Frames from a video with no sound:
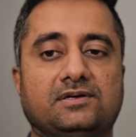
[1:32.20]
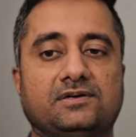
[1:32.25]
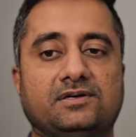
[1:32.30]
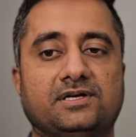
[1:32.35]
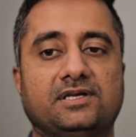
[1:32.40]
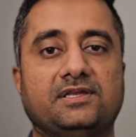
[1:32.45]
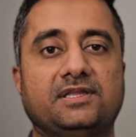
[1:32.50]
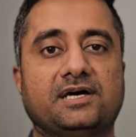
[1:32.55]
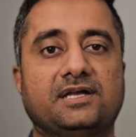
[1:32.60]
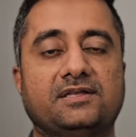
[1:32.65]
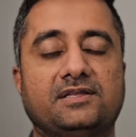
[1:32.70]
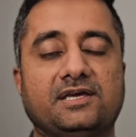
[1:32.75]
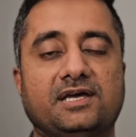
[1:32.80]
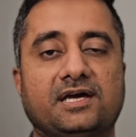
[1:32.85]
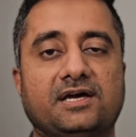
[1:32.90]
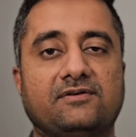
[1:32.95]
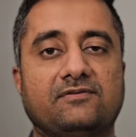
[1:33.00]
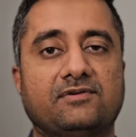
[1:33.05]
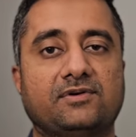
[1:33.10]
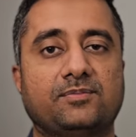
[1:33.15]
In that, they
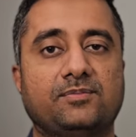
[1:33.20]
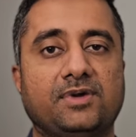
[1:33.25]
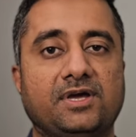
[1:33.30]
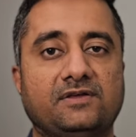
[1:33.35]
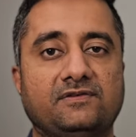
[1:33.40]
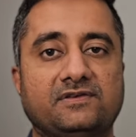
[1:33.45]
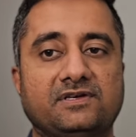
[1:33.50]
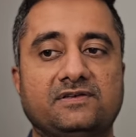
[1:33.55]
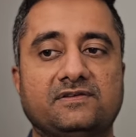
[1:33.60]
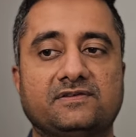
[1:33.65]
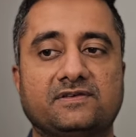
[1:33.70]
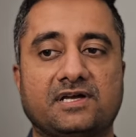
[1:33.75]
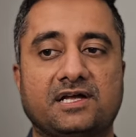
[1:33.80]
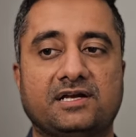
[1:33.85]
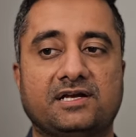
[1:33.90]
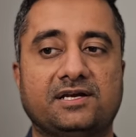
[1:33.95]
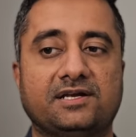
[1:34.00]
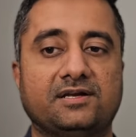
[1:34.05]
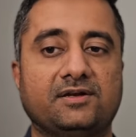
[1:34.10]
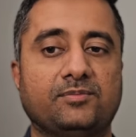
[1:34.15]
have a basic,
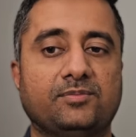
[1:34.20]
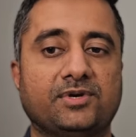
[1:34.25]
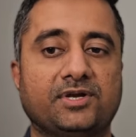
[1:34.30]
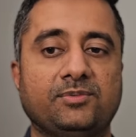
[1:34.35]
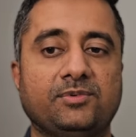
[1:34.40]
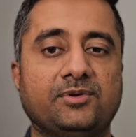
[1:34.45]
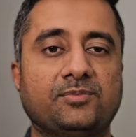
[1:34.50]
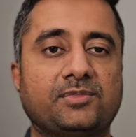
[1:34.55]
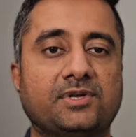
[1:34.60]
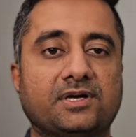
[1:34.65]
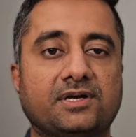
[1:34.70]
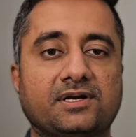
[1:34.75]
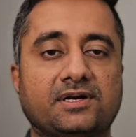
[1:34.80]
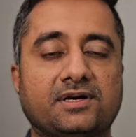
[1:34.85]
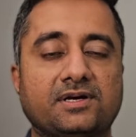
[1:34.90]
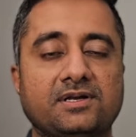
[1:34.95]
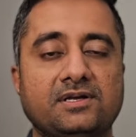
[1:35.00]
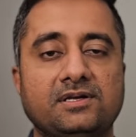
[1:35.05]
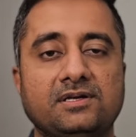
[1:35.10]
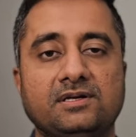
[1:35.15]
standard, and a premium tier.
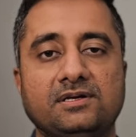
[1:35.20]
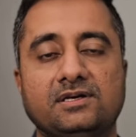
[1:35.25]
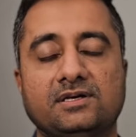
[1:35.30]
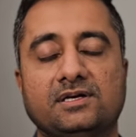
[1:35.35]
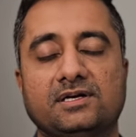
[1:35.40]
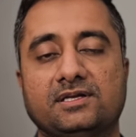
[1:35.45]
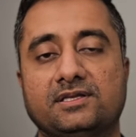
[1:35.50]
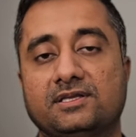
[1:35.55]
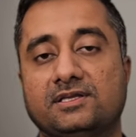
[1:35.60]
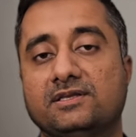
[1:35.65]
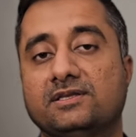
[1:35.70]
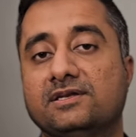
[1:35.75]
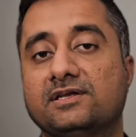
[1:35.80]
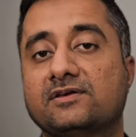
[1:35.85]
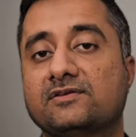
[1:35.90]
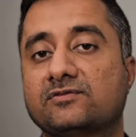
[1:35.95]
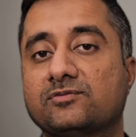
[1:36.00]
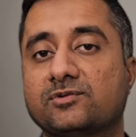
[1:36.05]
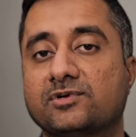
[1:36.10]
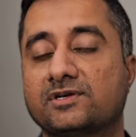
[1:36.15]
And then the
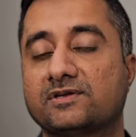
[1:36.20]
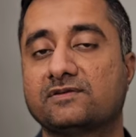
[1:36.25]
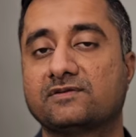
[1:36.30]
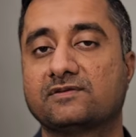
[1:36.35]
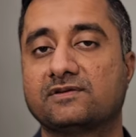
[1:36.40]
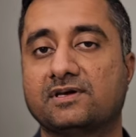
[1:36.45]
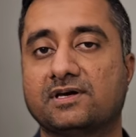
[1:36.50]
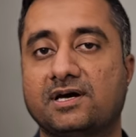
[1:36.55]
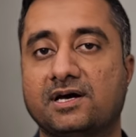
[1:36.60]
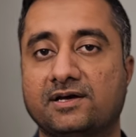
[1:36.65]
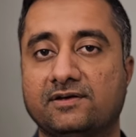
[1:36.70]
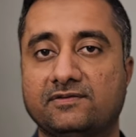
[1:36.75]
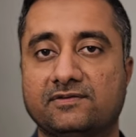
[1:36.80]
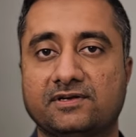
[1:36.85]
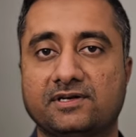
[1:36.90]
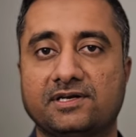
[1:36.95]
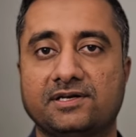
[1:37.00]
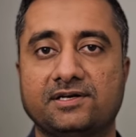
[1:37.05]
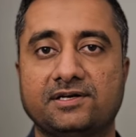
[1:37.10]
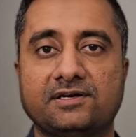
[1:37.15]
next one is
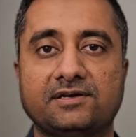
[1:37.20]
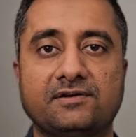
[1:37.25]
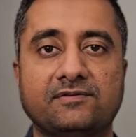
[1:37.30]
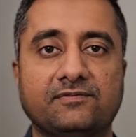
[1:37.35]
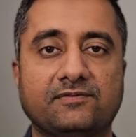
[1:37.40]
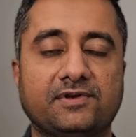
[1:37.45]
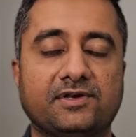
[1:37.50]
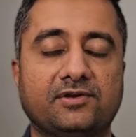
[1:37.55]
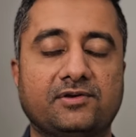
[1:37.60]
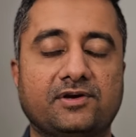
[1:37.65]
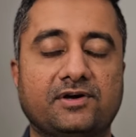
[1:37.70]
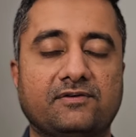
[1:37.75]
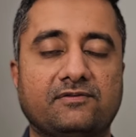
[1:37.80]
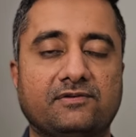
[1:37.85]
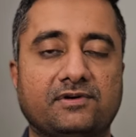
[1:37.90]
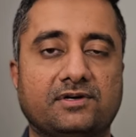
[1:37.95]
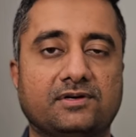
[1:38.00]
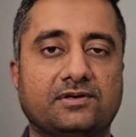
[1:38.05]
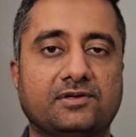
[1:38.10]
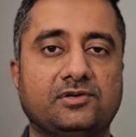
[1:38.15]
isolated. When you have
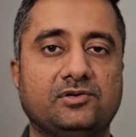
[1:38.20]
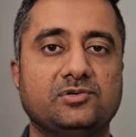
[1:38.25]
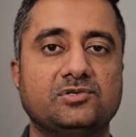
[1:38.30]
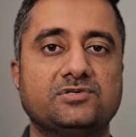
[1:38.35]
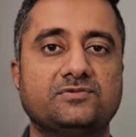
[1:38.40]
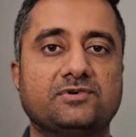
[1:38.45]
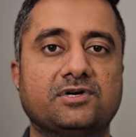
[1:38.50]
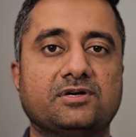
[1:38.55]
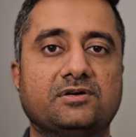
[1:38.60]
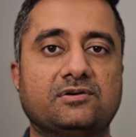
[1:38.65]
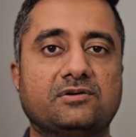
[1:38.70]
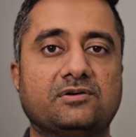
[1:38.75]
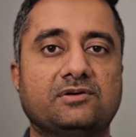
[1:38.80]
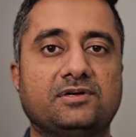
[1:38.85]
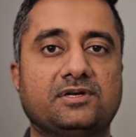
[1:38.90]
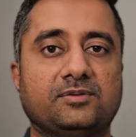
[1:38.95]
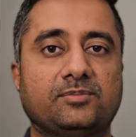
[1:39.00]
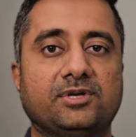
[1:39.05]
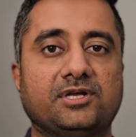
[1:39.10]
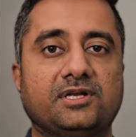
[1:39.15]
a huge workload,
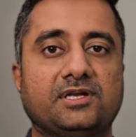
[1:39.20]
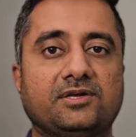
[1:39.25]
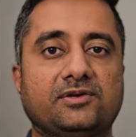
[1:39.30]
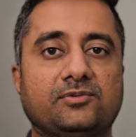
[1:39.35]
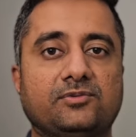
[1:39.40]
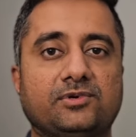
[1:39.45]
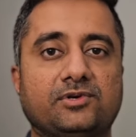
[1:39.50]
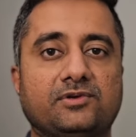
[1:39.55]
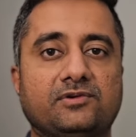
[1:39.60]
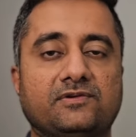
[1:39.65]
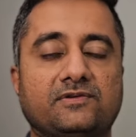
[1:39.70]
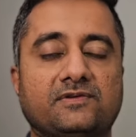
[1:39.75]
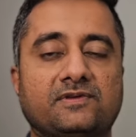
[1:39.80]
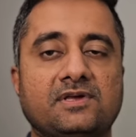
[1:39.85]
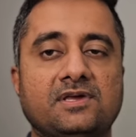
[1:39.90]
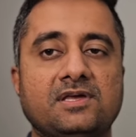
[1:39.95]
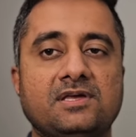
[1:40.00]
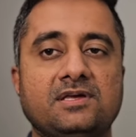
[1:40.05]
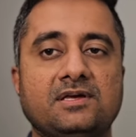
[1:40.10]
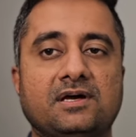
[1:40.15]
typically you would use
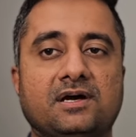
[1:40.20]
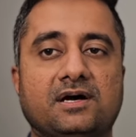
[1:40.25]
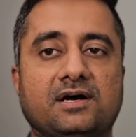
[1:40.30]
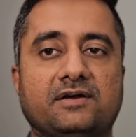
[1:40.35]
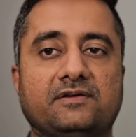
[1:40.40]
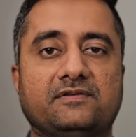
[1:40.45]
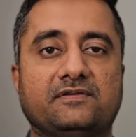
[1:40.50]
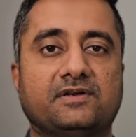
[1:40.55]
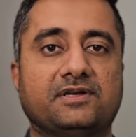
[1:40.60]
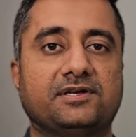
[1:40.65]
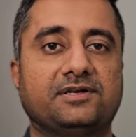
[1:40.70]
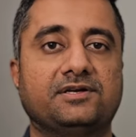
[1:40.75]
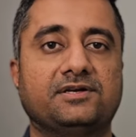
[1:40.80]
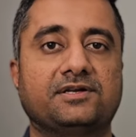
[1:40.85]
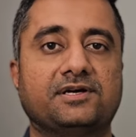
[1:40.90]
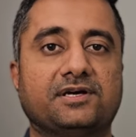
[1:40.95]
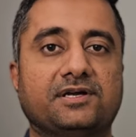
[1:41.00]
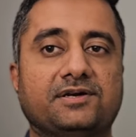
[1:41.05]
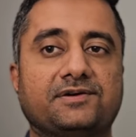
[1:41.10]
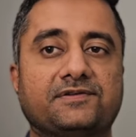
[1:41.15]
isolated
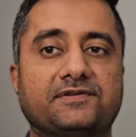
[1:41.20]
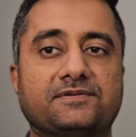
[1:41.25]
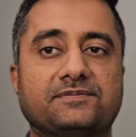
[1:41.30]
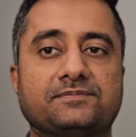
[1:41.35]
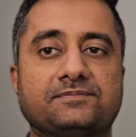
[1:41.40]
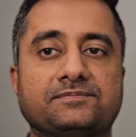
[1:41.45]
tiers.